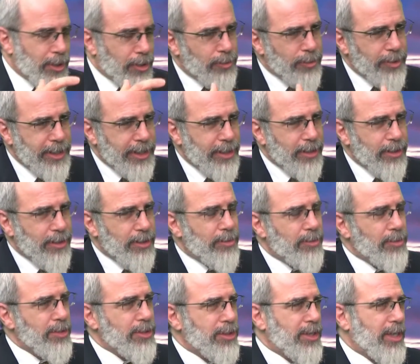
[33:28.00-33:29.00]
career
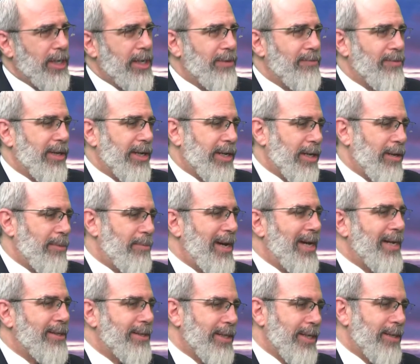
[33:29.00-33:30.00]
was kind of like an
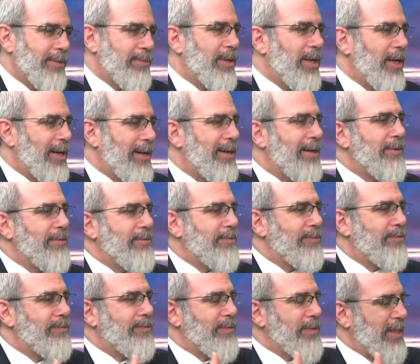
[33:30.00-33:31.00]
amalgam
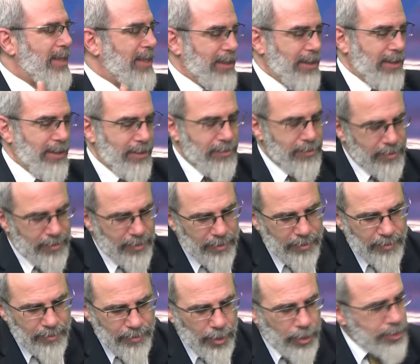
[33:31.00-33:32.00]
of
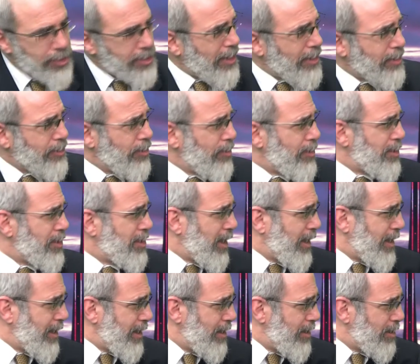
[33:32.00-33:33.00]
postdoctoral
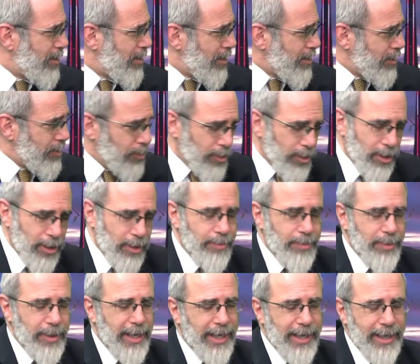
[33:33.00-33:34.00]
studies in
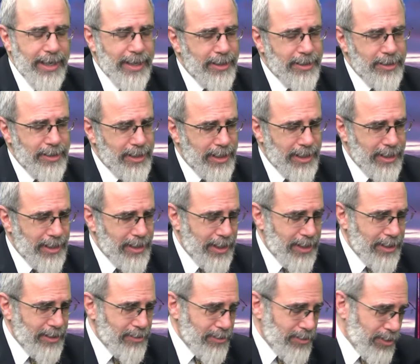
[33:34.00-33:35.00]
Europe and
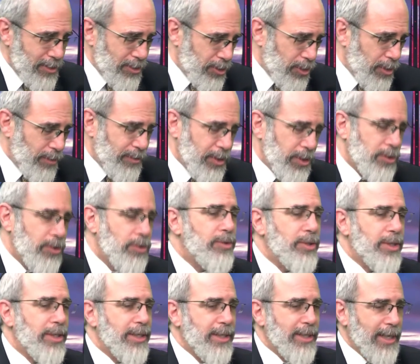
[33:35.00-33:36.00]
the Soviet
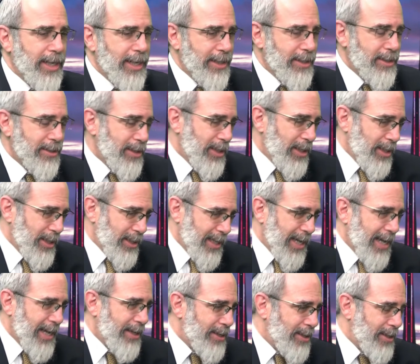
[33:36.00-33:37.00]
Union and
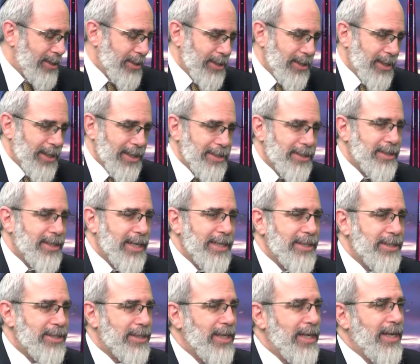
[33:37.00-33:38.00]
Canada and the United
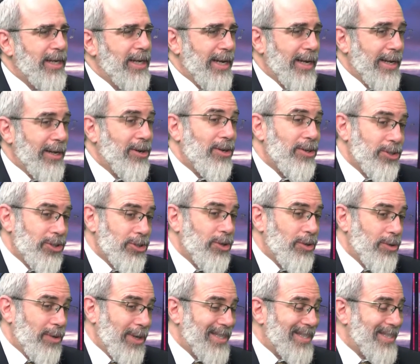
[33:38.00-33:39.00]
States, and
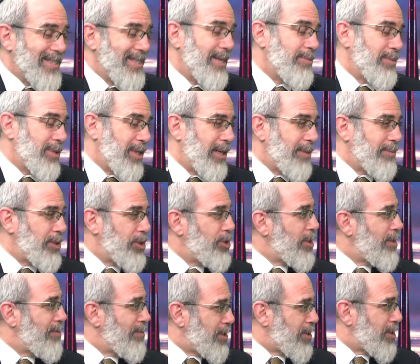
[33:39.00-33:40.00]
also at the same time
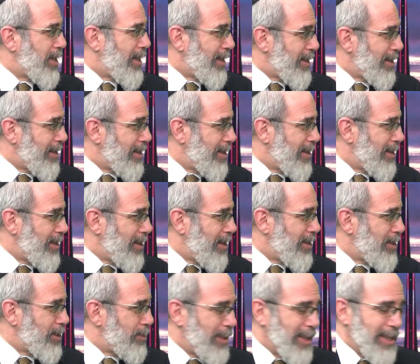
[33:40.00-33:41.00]
yeshiva study. And
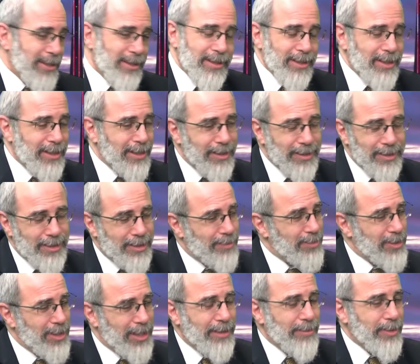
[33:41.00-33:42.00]
I spent
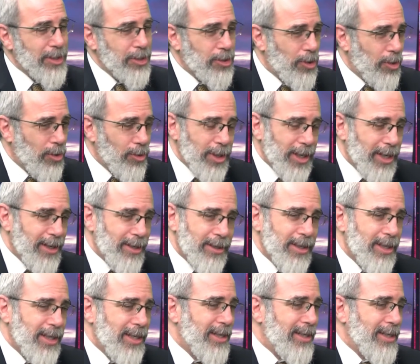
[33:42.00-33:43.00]
some time in
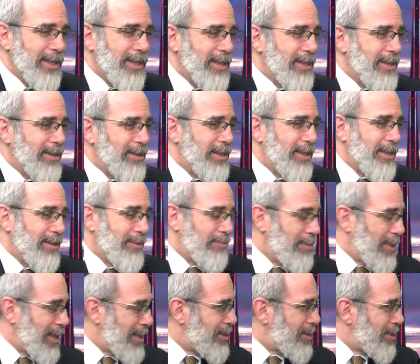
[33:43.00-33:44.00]
Kollel, in
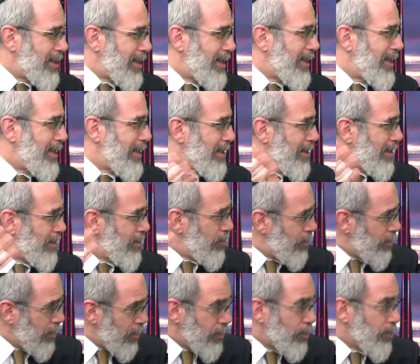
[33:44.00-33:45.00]
Monsey, and
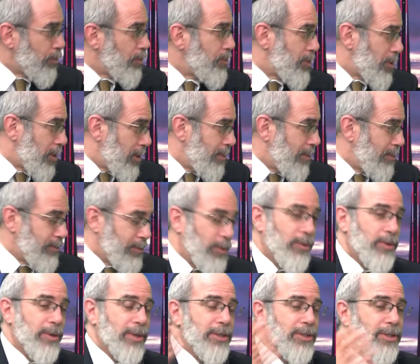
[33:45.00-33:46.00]
in Jerusalem, of
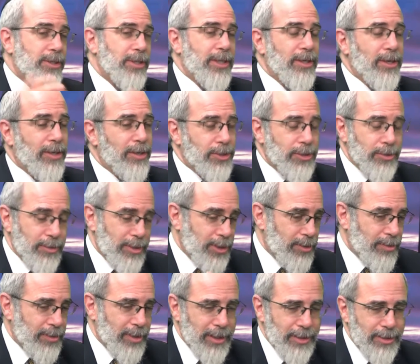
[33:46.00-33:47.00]
course, and also in
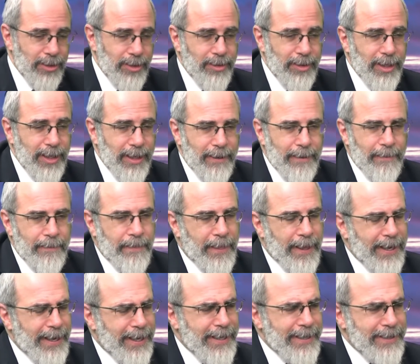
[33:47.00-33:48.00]
Toronto.
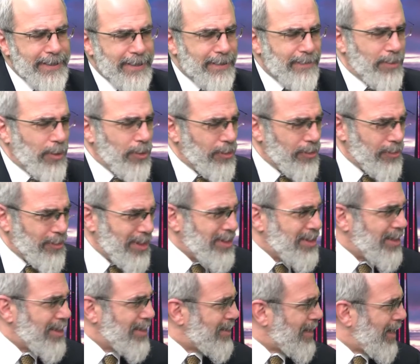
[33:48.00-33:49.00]
And both of
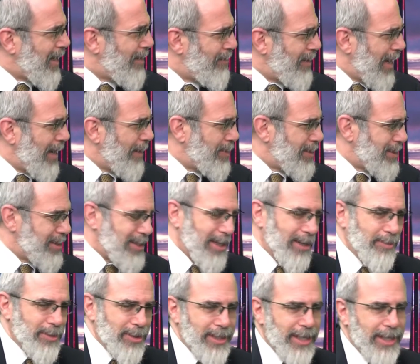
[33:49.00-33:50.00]
these things kind of happened
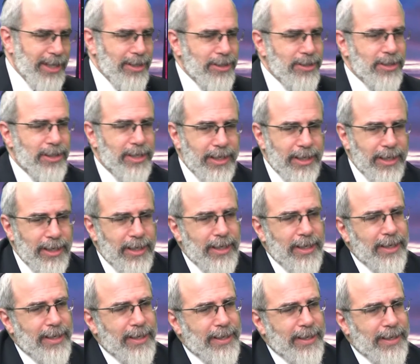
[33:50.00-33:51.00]
simultaneously.
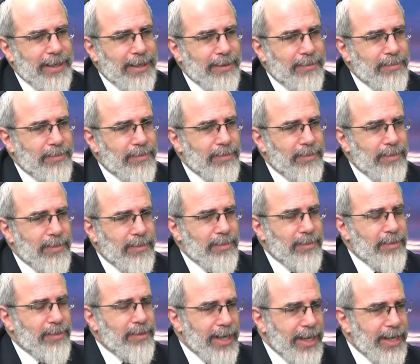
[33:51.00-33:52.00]

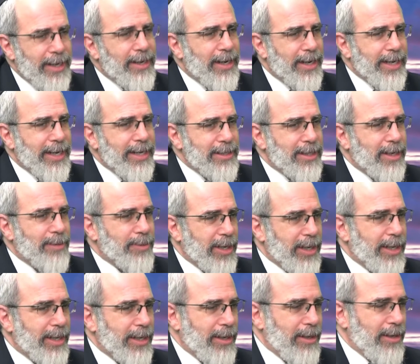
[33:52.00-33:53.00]
Then I ended up
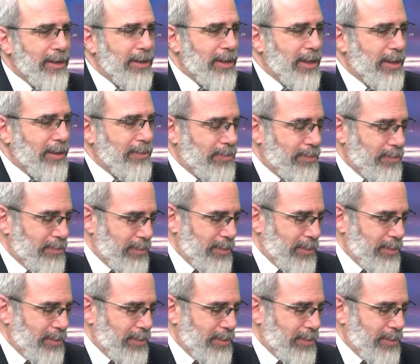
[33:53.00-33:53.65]
getting a